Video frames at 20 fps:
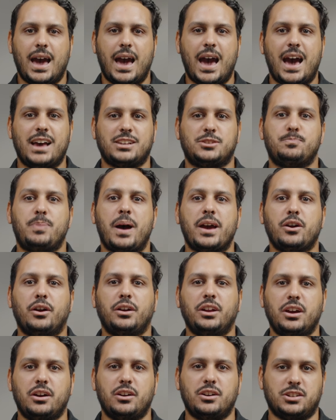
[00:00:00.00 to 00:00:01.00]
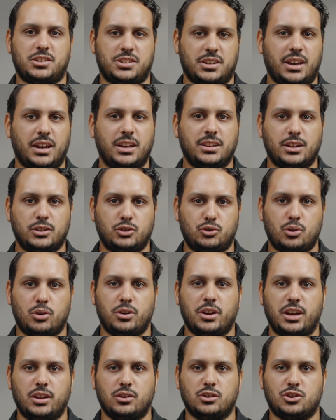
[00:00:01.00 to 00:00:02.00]
As pioneers in the
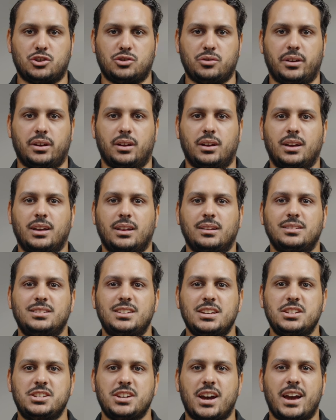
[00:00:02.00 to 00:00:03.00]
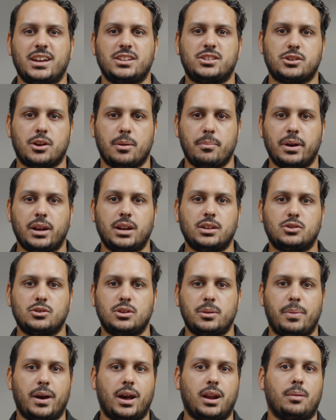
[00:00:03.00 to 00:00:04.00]
drone industry, DJI is committed to
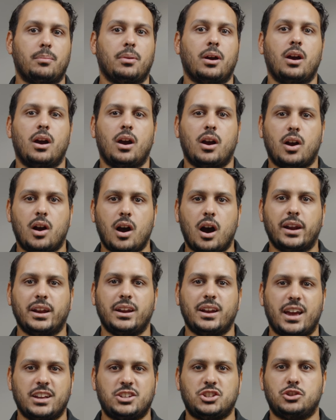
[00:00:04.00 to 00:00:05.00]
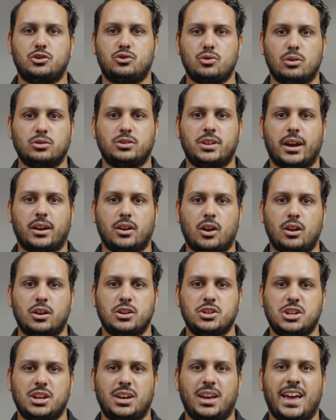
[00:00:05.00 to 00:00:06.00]
develop cutting-edge drone
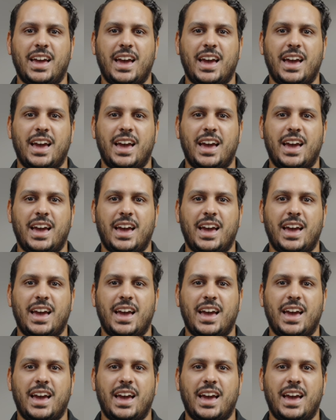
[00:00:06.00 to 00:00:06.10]
technology